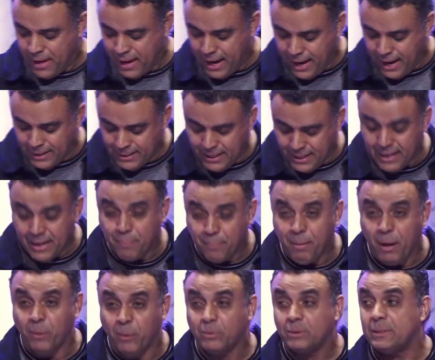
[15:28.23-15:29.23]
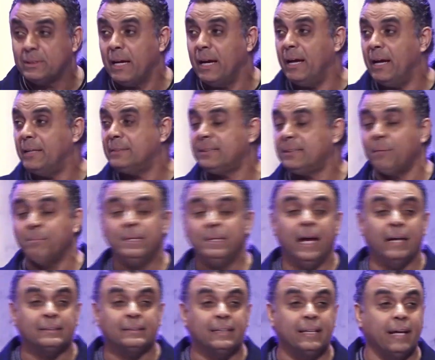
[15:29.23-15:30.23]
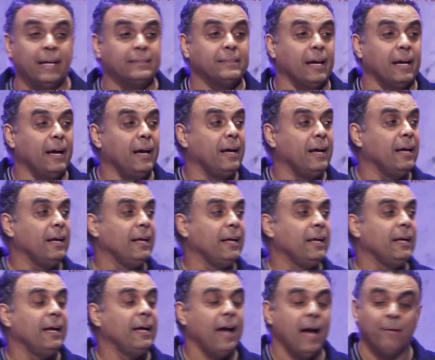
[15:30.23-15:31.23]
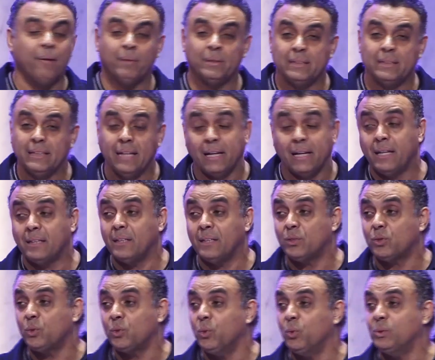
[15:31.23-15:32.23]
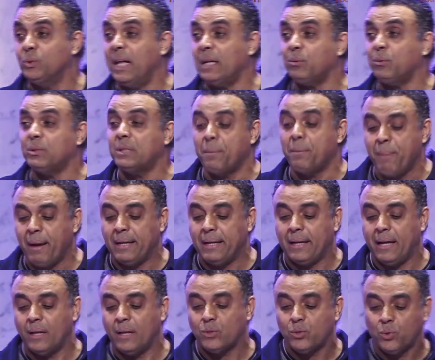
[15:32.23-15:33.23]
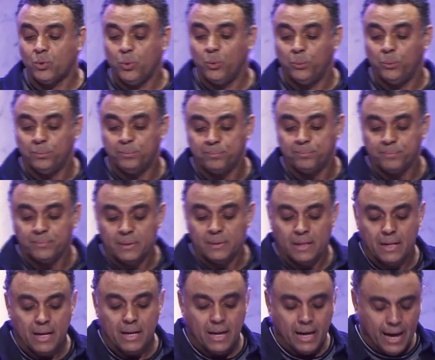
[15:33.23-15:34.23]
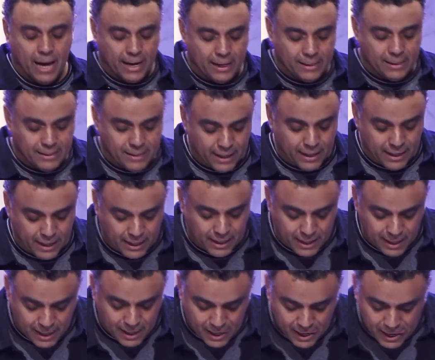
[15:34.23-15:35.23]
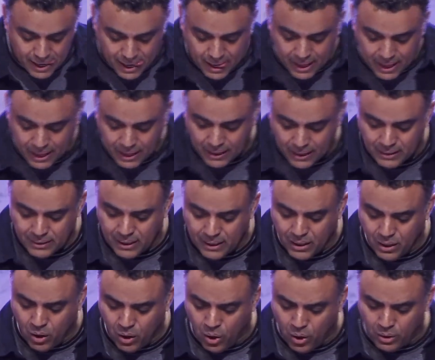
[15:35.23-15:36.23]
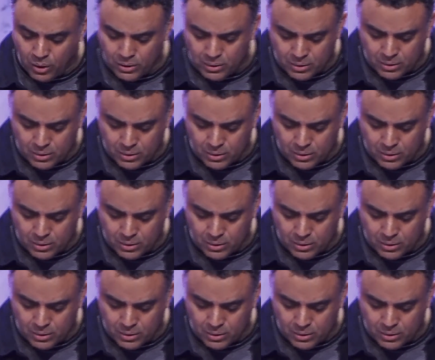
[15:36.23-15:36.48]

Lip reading: And then about some years later, I was in another school. That was a medical school. And the Lord